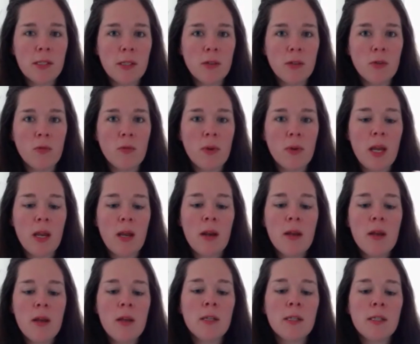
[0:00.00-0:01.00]
still green,
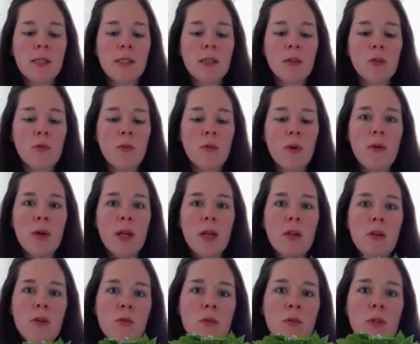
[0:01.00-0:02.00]
still
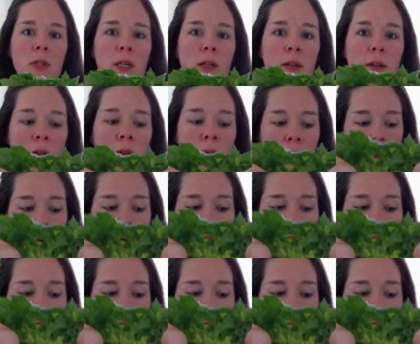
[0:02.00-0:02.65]
growing new little